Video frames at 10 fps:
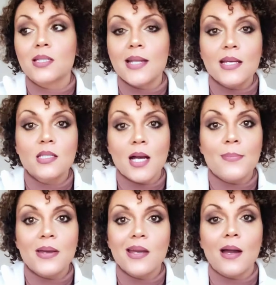Today's
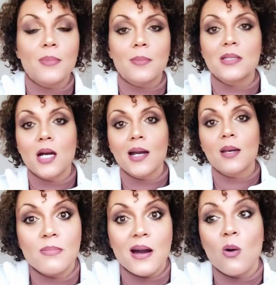topic, I'm gonna to be
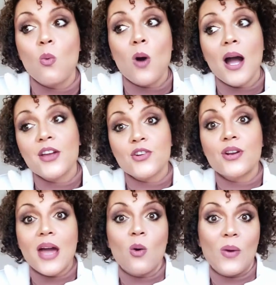talking about why you're
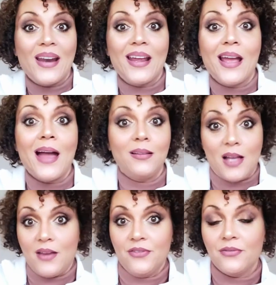not winning at
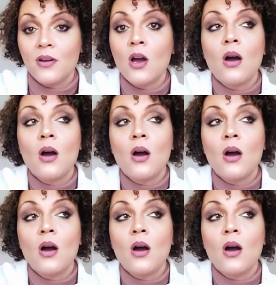life,